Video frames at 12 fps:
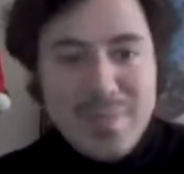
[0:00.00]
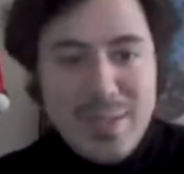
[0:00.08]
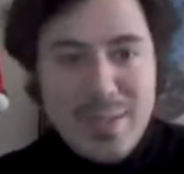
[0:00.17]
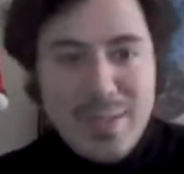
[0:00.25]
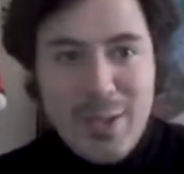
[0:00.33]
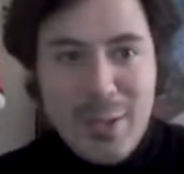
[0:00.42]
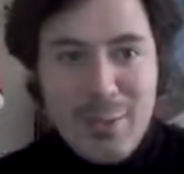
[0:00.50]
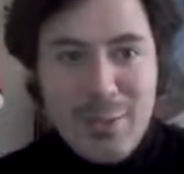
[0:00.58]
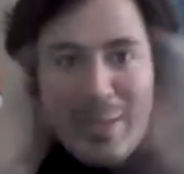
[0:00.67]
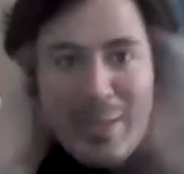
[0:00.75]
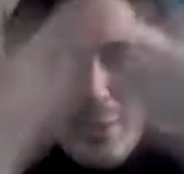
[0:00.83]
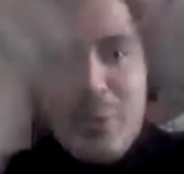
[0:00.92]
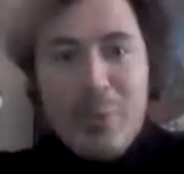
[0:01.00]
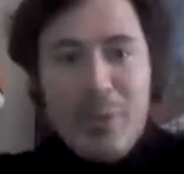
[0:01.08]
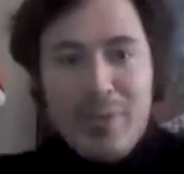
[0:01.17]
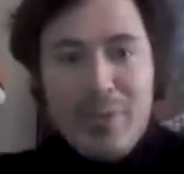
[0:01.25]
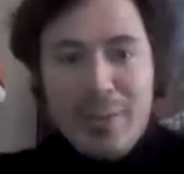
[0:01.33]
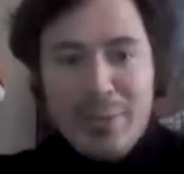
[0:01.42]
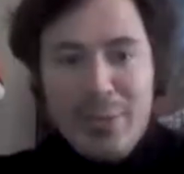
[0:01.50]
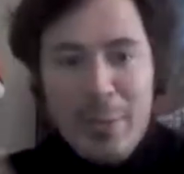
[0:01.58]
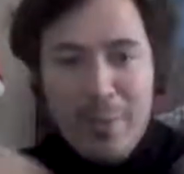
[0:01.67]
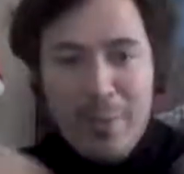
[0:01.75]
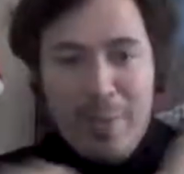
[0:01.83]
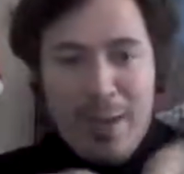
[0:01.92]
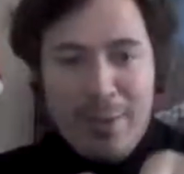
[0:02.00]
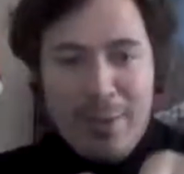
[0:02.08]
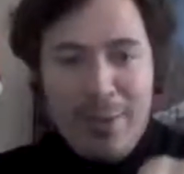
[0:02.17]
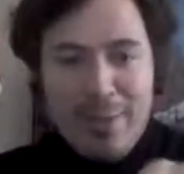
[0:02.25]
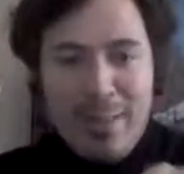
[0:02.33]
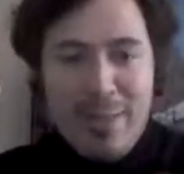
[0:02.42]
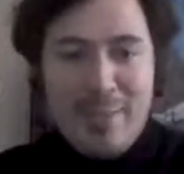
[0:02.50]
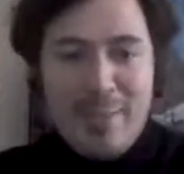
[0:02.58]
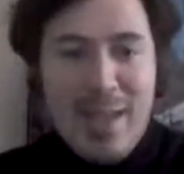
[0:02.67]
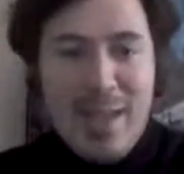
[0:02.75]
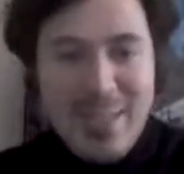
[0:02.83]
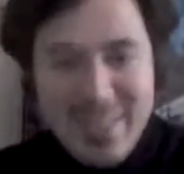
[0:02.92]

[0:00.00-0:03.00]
So it's like the whole movie just comes back around to that spot.